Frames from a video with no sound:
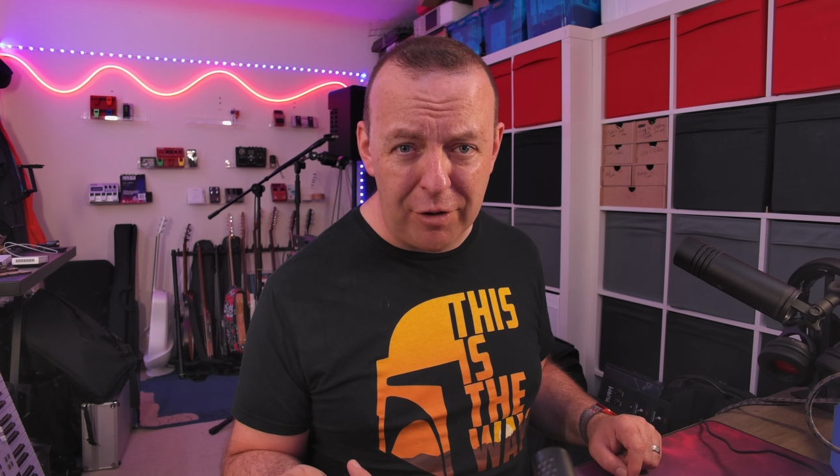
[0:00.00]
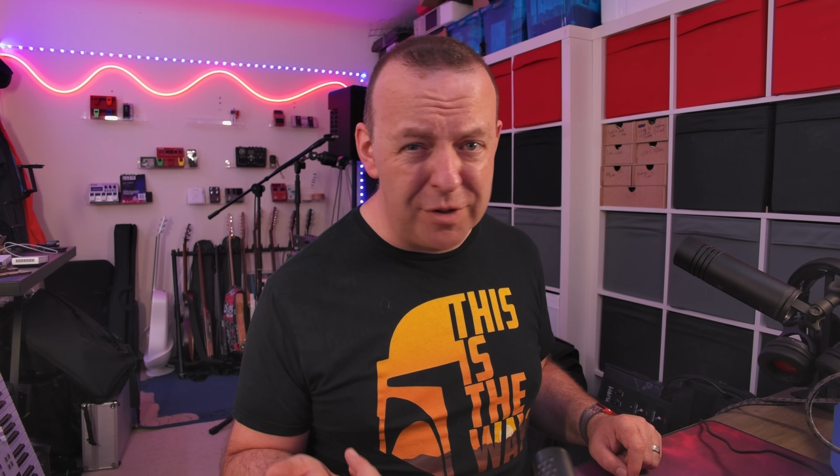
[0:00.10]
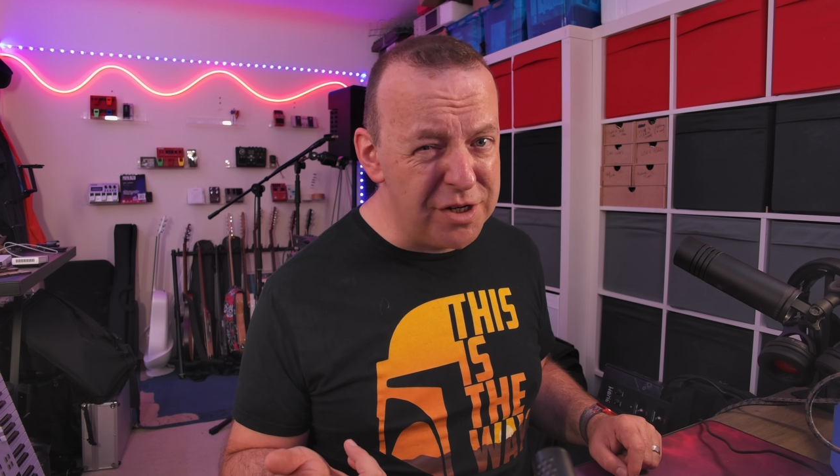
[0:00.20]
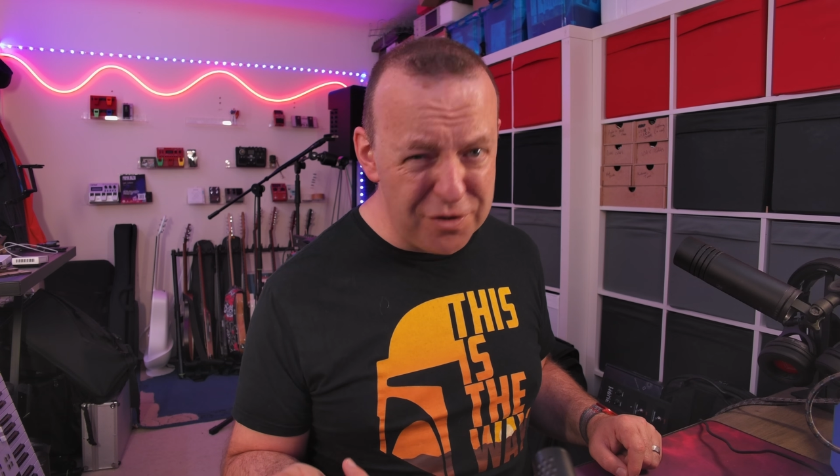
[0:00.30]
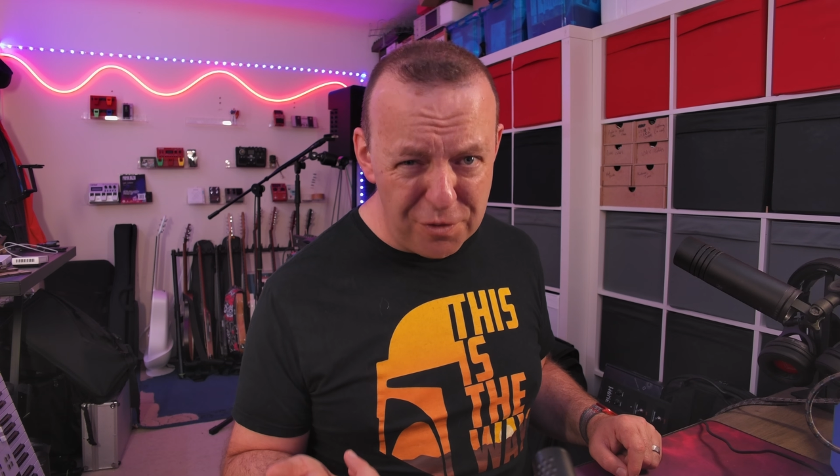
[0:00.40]

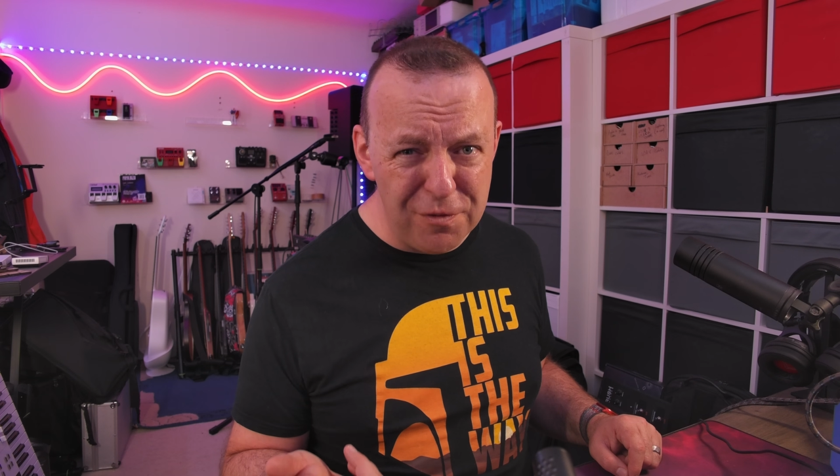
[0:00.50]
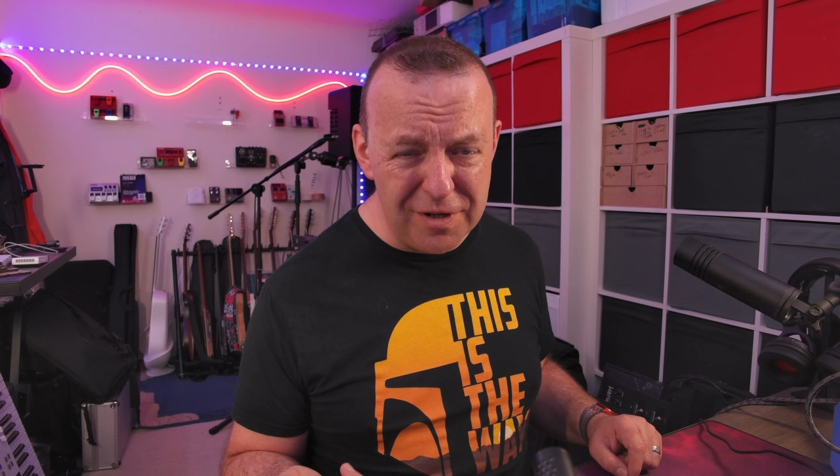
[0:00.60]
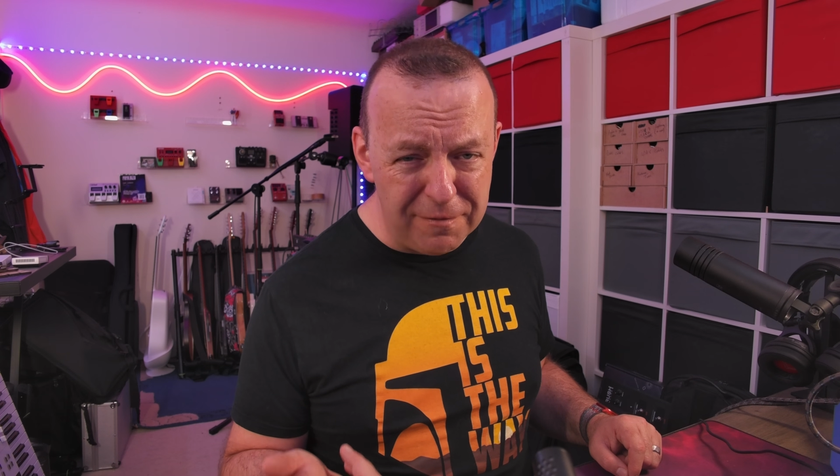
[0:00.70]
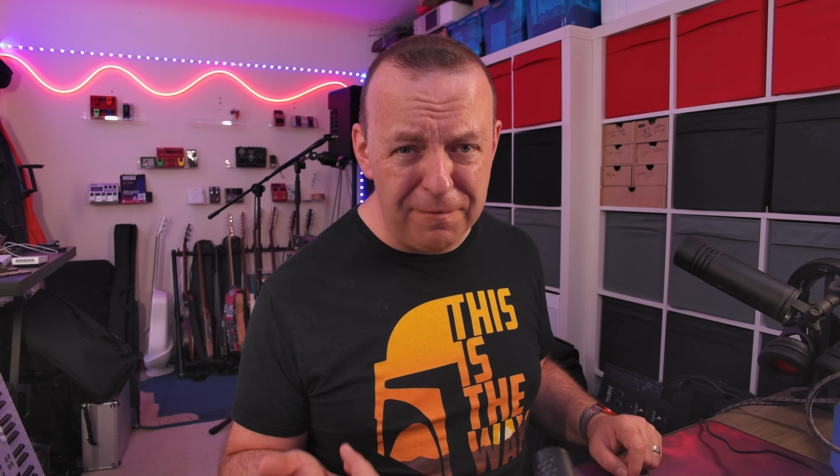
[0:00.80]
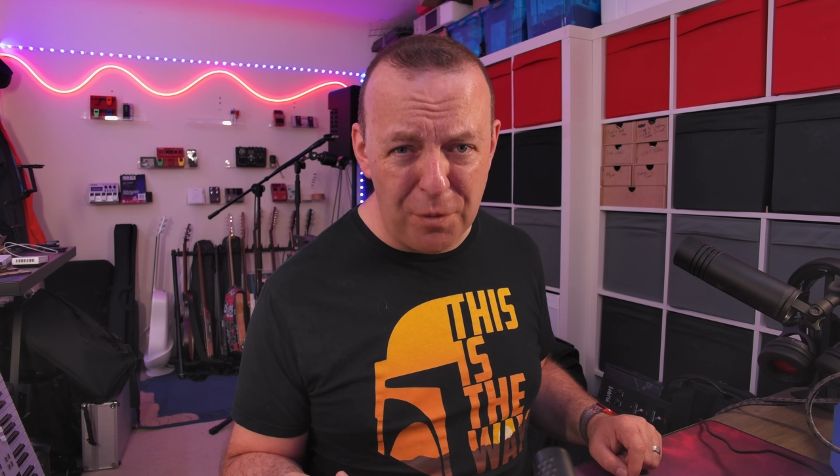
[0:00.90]
which is already
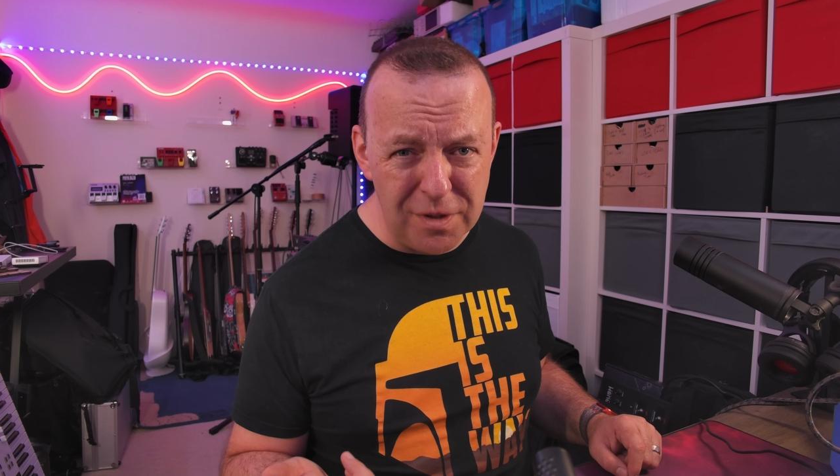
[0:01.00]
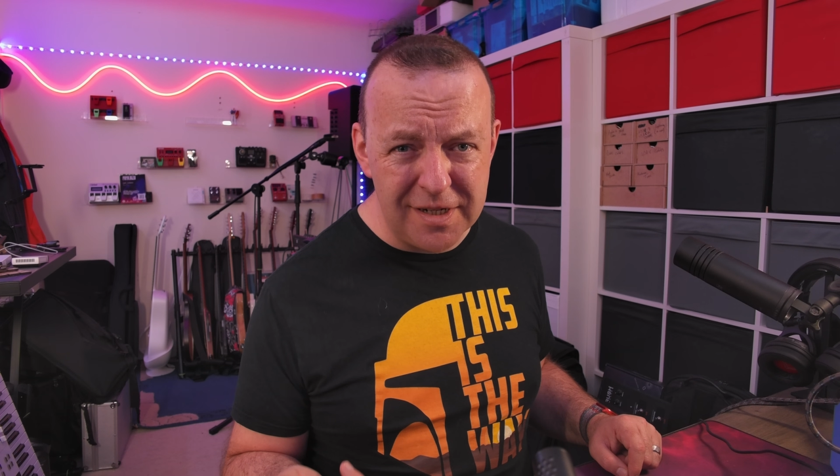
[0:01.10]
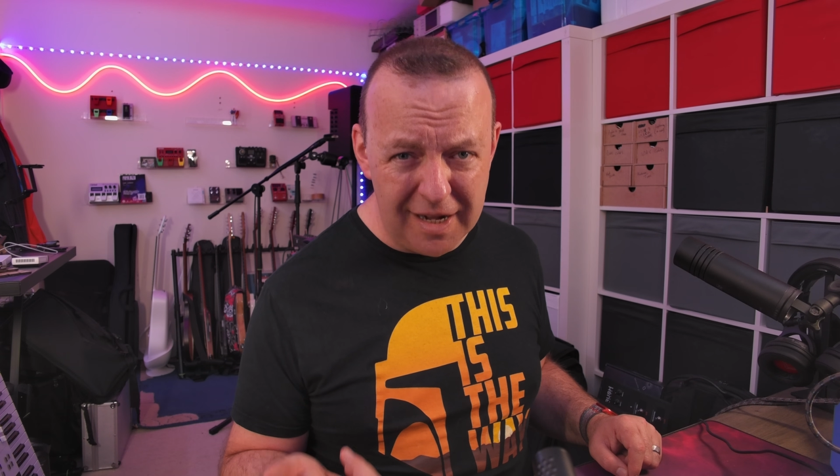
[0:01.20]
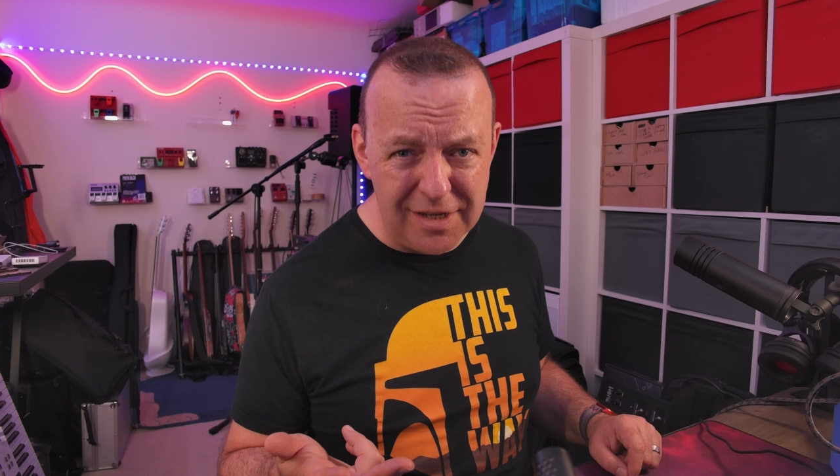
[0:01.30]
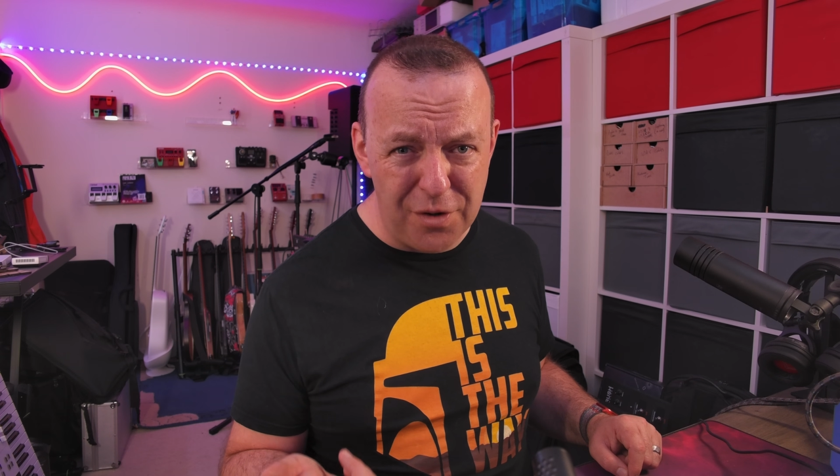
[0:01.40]

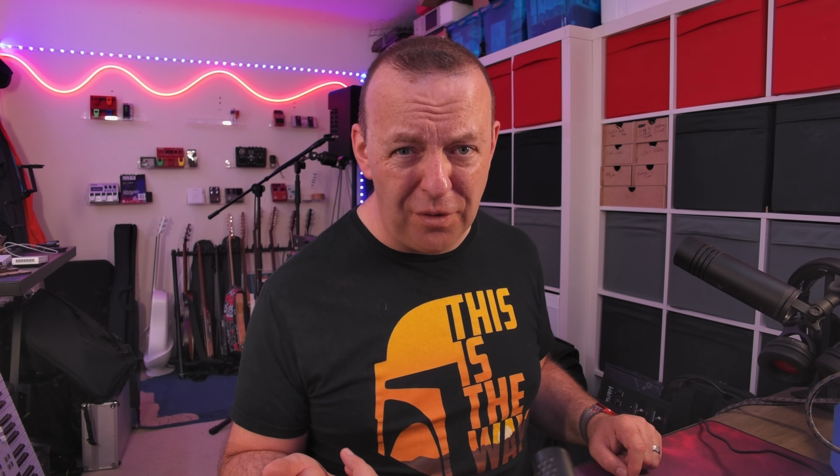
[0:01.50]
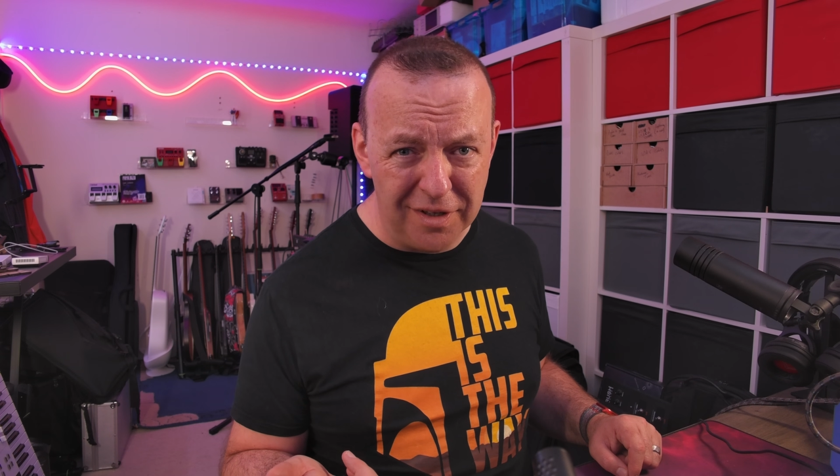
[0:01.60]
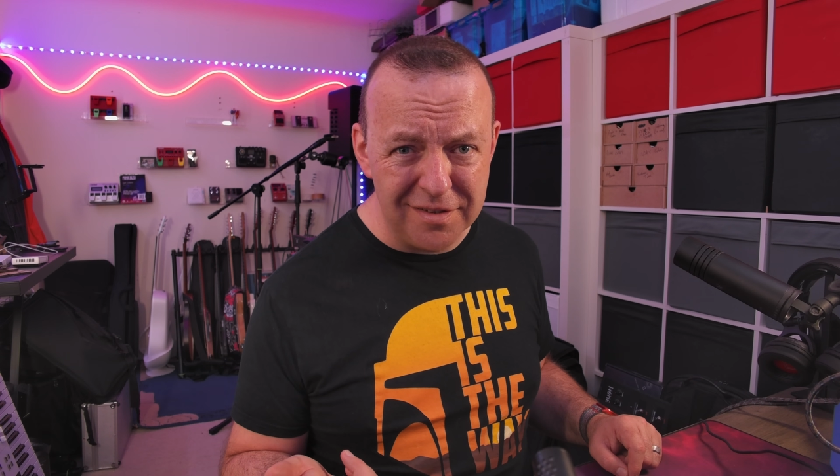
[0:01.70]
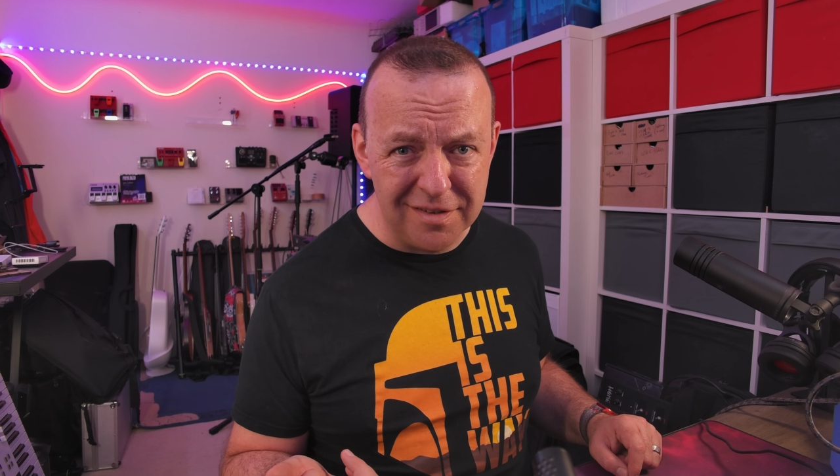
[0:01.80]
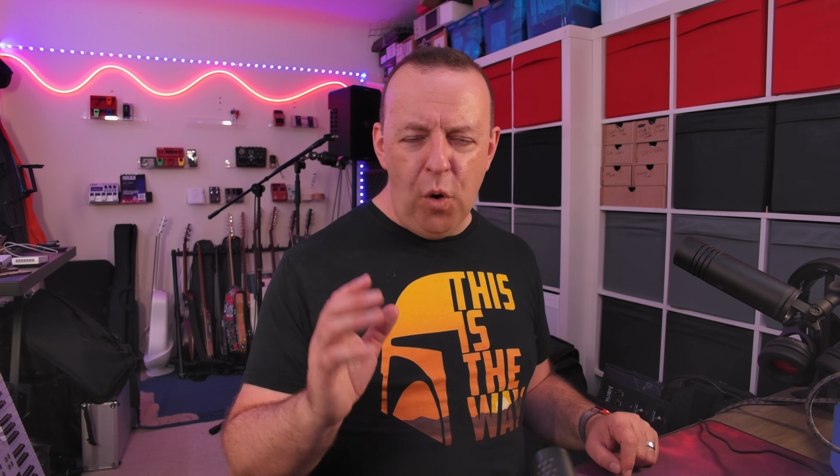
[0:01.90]
$48,